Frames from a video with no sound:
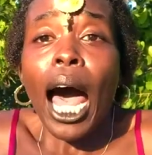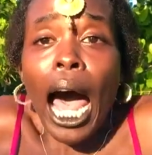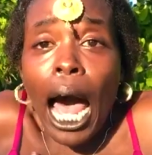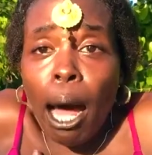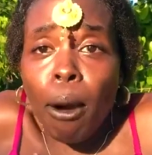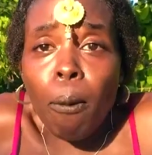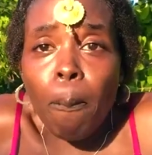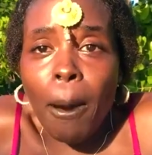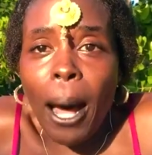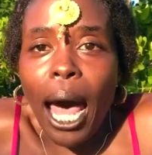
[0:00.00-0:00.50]

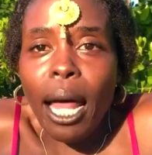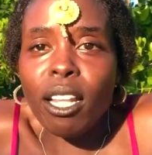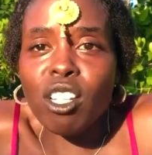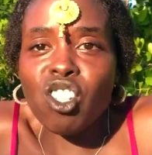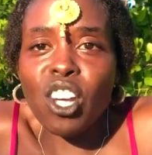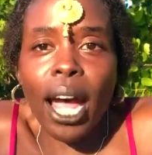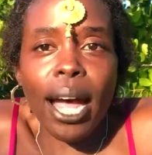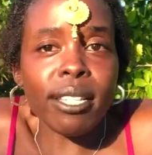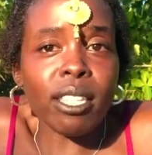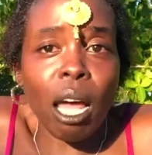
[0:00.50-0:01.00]
I
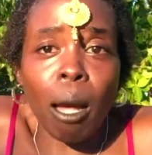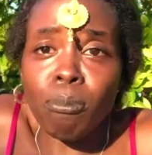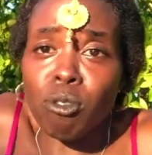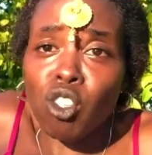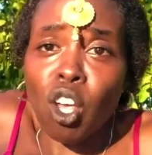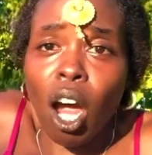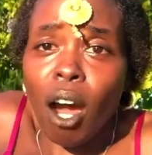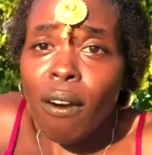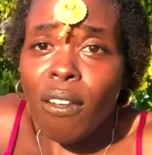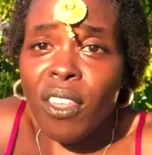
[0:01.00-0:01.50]
apologize. I'm
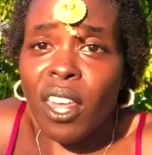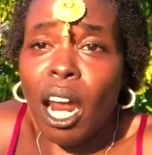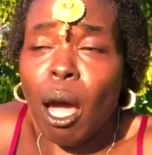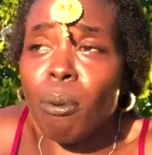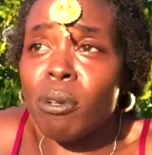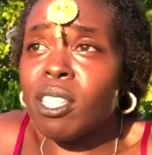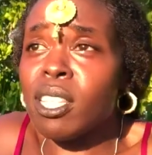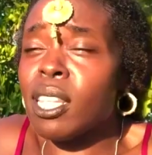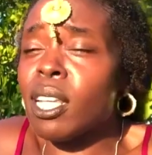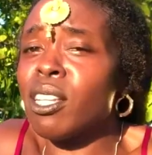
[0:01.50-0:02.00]
sorry that I
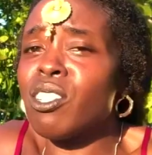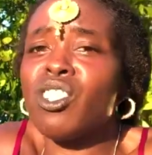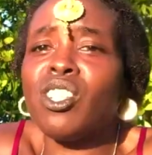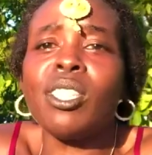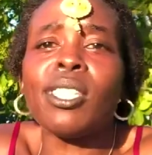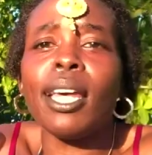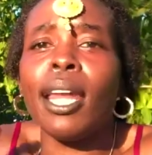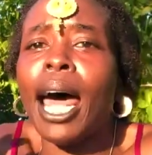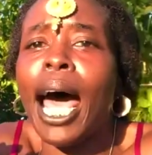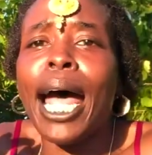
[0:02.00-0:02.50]
was, she
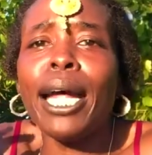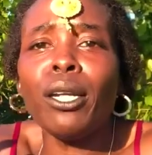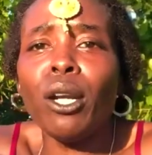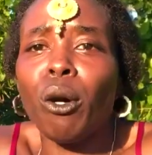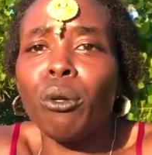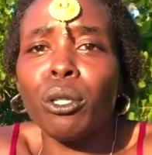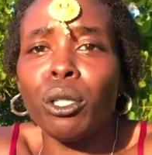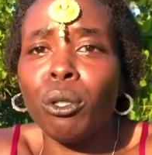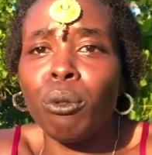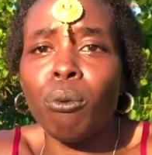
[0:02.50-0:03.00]
said, I
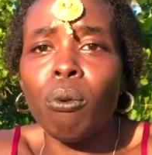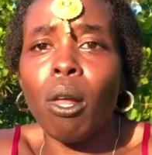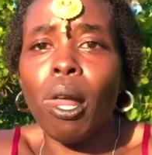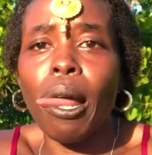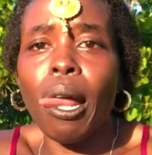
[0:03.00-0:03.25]
know you.